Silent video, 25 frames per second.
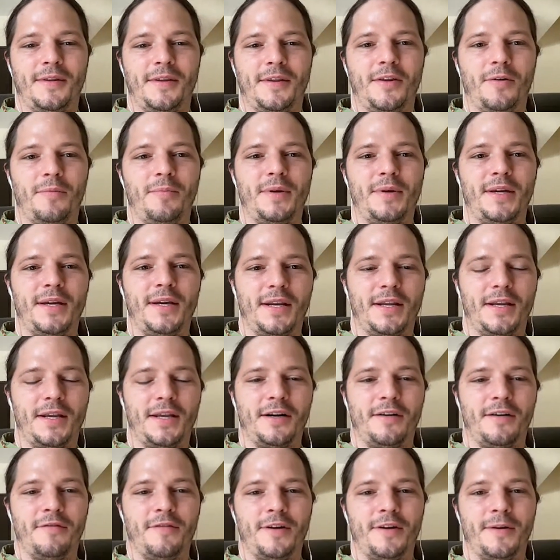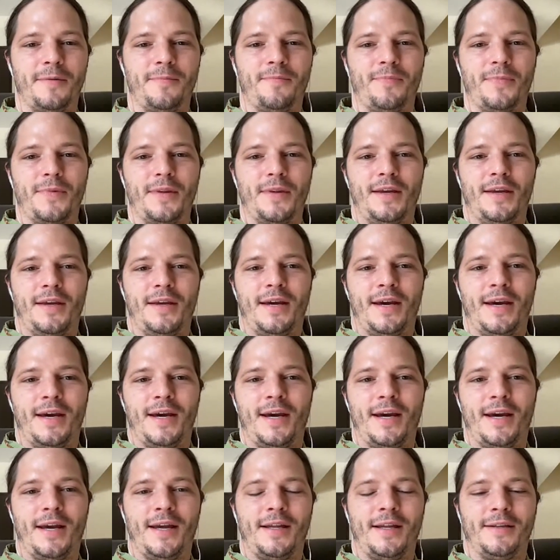the beginning of it,
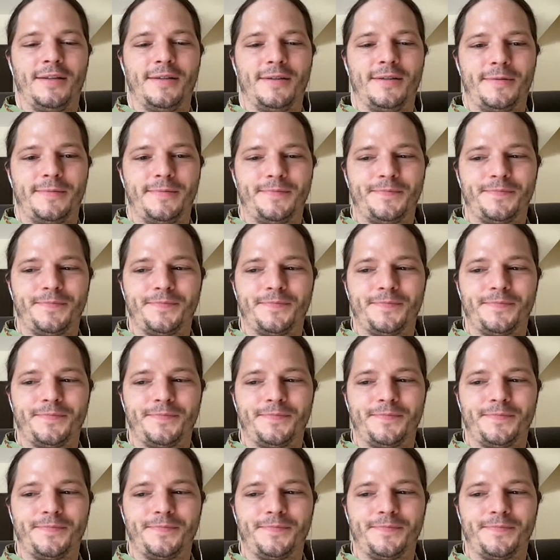and